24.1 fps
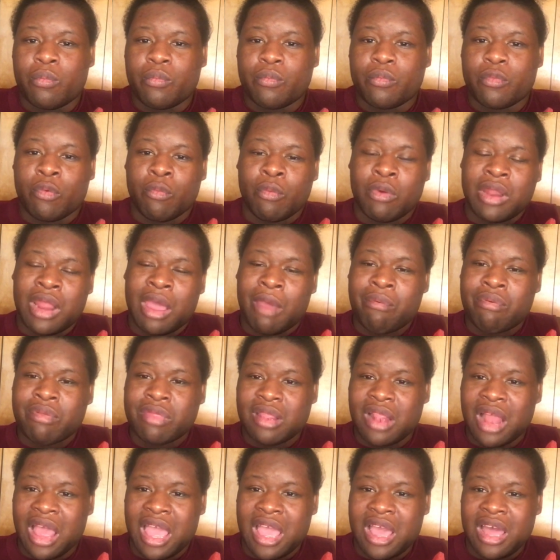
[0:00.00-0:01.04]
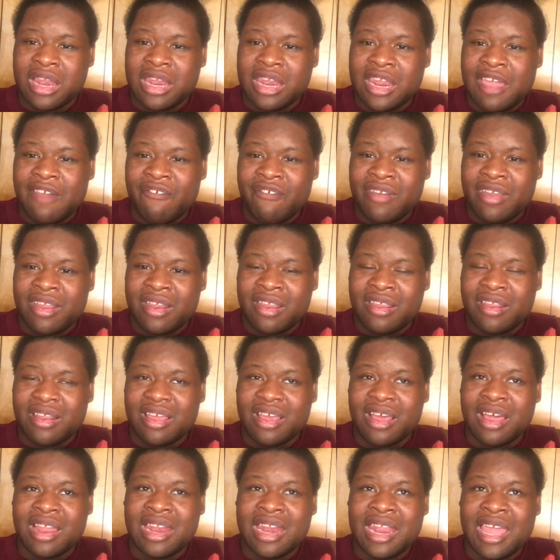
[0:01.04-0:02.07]
When I was like eleven,
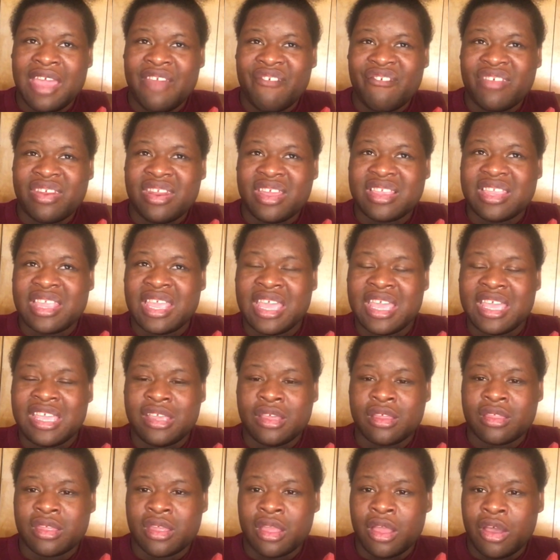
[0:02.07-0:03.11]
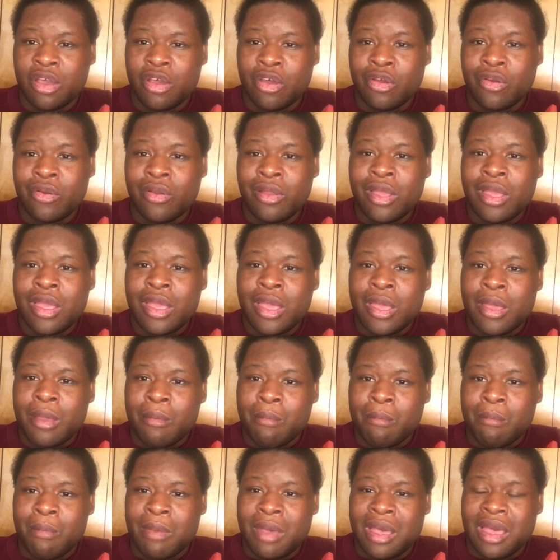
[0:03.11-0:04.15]
eleven or ten years old,
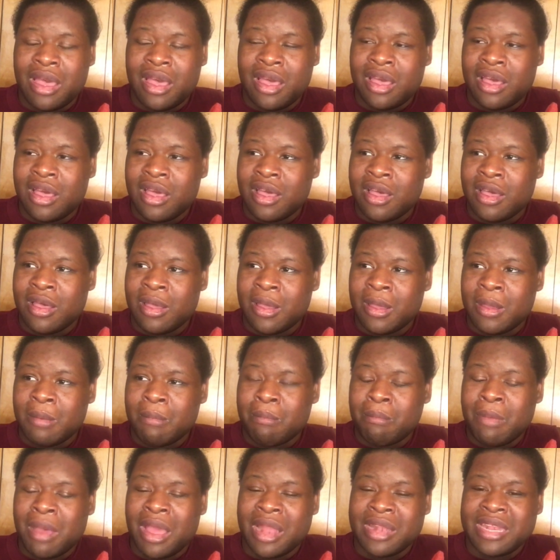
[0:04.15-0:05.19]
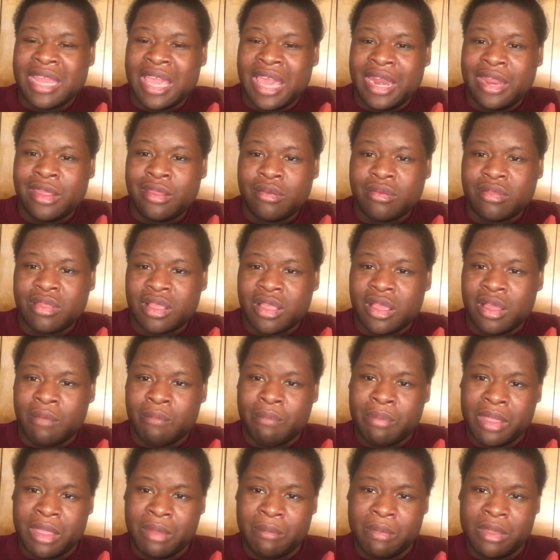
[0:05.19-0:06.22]
my uh my daddy used to come
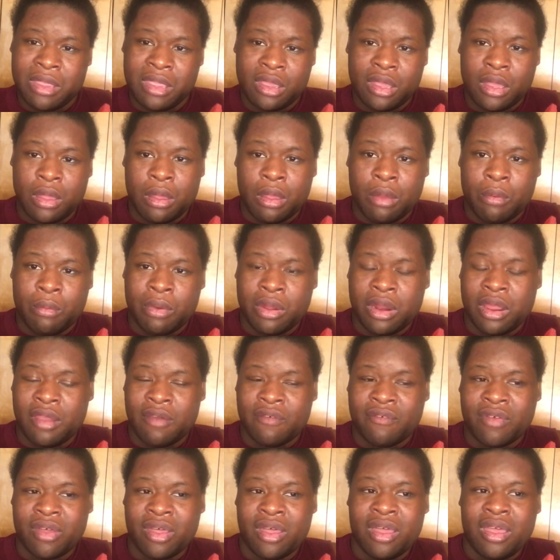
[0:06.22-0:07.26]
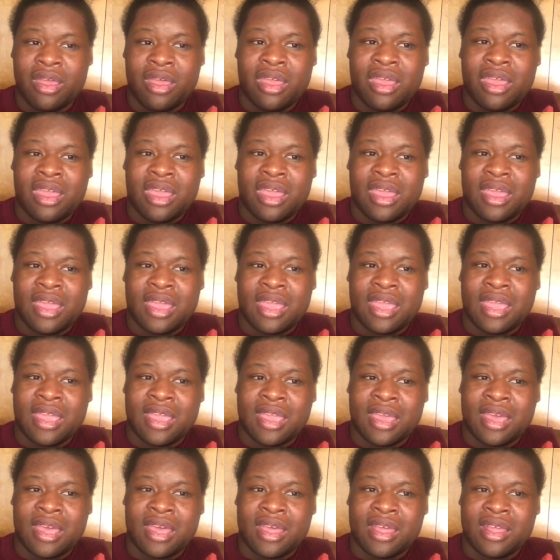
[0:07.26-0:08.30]
pick me up or whatever,
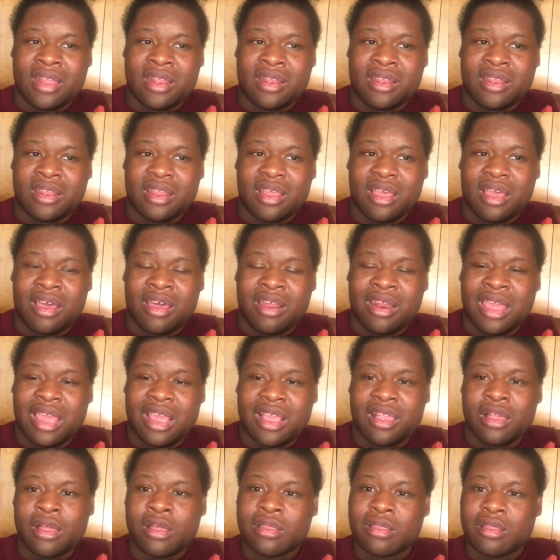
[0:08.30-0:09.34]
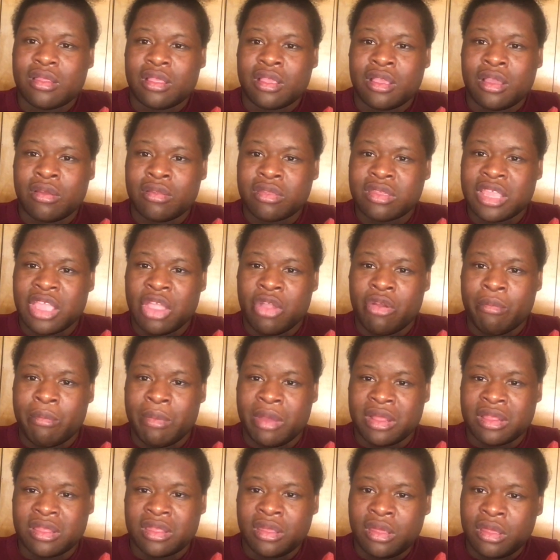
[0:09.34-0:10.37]
and all that, come go stay with
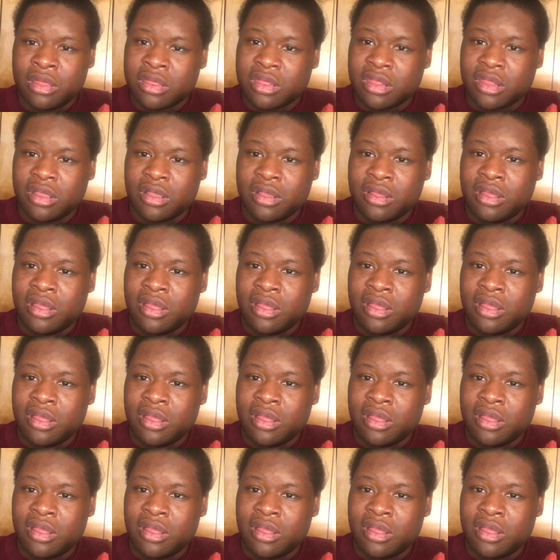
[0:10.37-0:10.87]
my sister.